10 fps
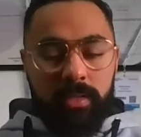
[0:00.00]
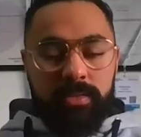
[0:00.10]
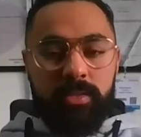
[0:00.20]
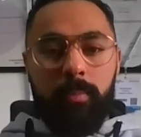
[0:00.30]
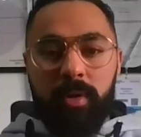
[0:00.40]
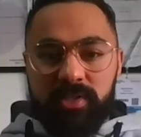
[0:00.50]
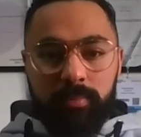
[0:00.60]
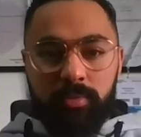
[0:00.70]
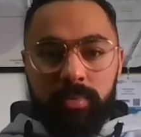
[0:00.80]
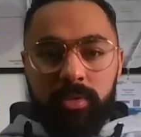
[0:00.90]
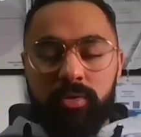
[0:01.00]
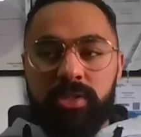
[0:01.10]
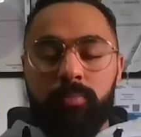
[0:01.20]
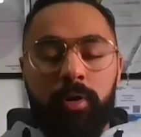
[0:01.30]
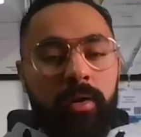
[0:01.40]
it's not possible because
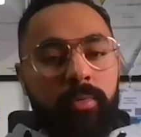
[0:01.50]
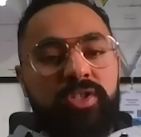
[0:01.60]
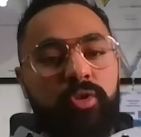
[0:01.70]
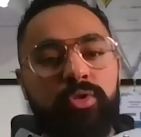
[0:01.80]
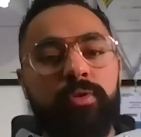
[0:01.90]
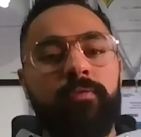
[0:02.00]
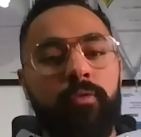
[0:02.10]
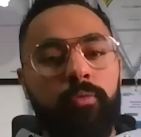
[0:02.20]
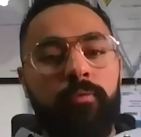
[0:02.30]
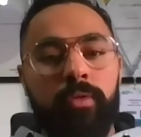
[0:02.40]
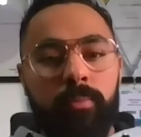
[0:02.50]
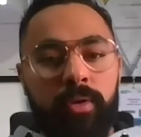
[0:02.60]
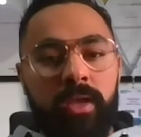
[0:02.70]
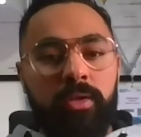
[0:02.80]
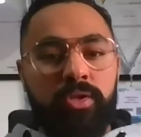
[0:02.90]
the primary source of fuel for the
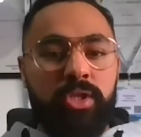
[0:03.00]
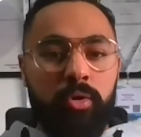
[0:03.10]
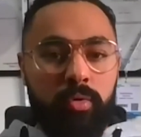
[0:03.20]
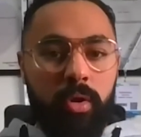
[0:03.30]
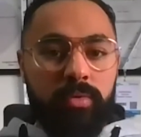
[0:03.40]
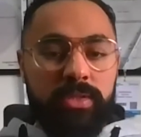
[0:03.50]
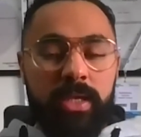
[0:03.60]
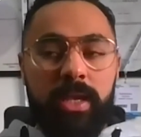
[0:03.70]
brain is glucose.